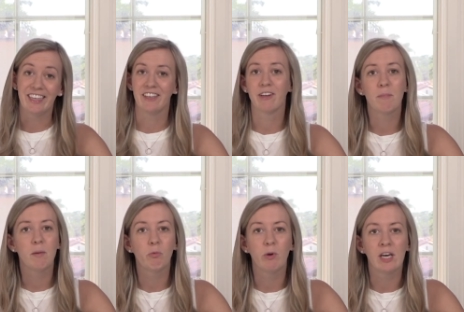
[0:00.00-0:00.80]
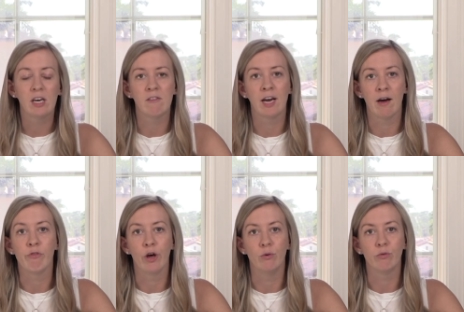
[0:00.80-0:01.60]
sometimes we didn't even have
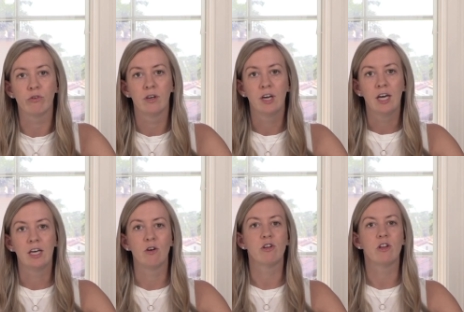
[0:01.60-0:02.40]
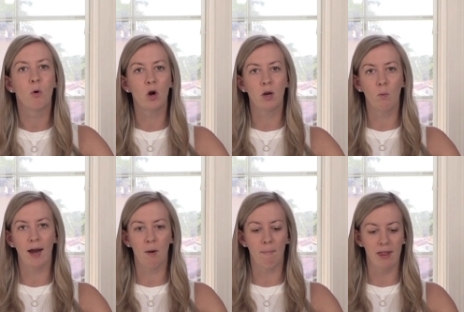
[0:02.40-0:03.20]
those. You know, to the point
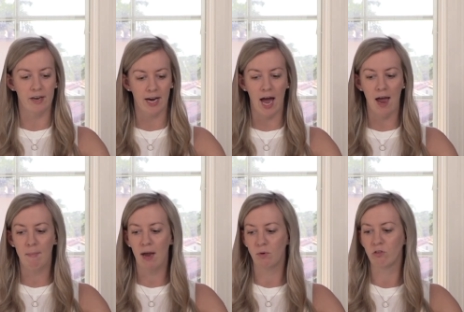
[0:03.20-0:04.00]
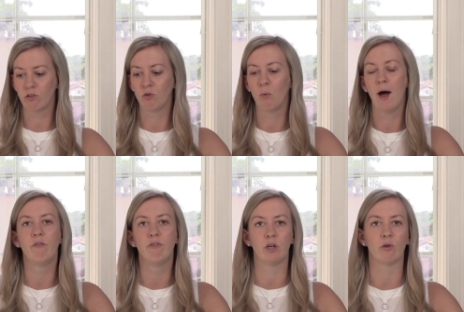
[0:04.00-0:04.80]
where by the time I was
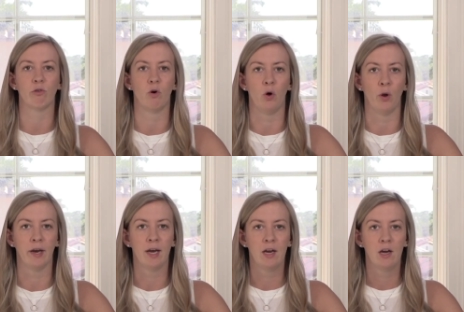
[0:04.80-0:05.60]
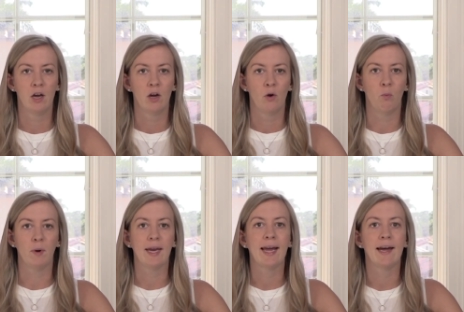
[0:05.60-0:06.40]
12 years old,
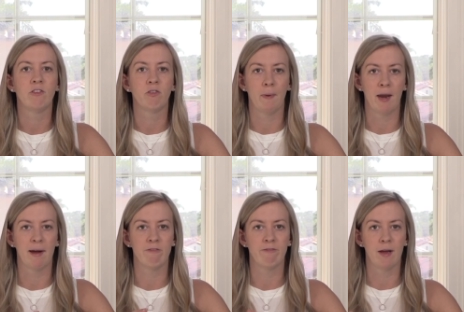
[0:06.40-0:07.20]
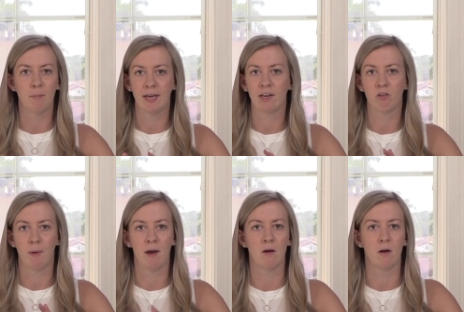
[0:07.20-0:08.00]
we had spent, my family had
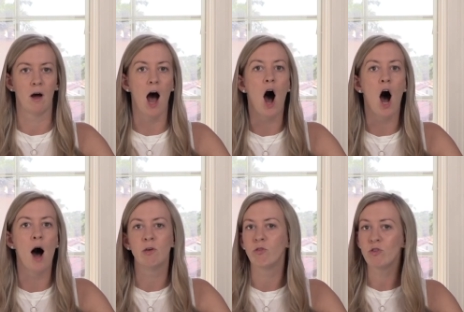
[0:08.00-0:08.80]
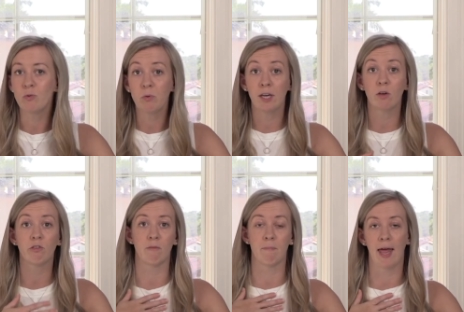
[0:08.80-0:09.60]
spent almost two years
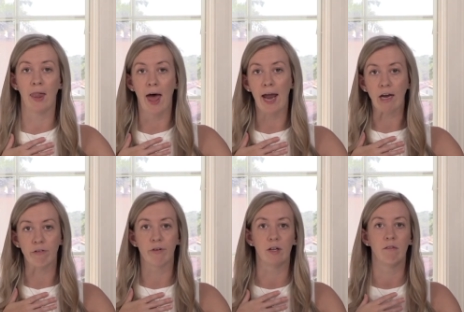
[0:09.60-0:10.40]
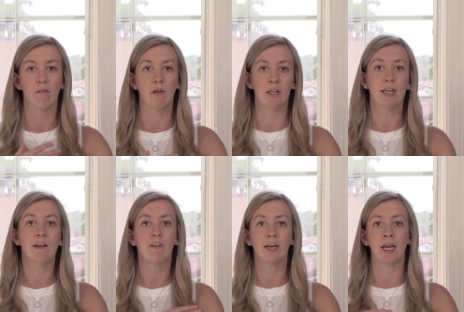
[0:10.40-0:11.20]
of my life
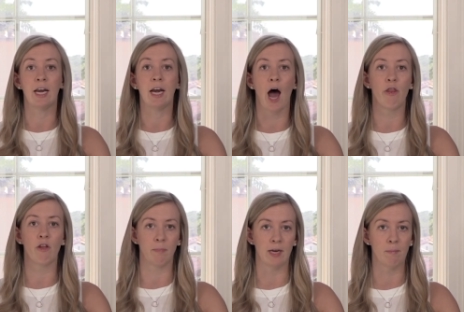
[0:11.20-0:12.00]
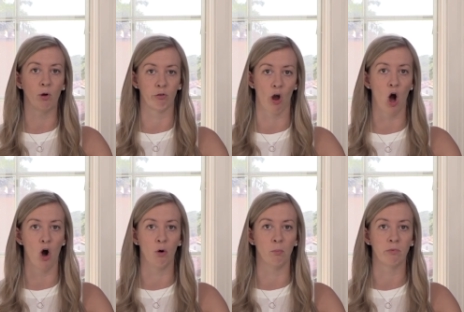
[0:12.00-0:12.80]
living in other people's
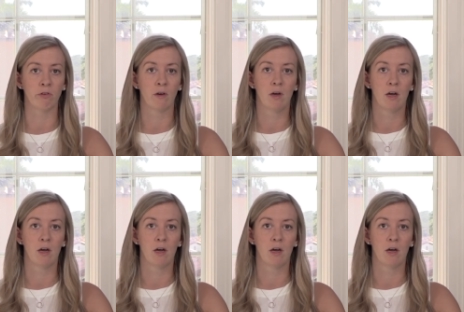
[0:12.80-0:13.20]
homes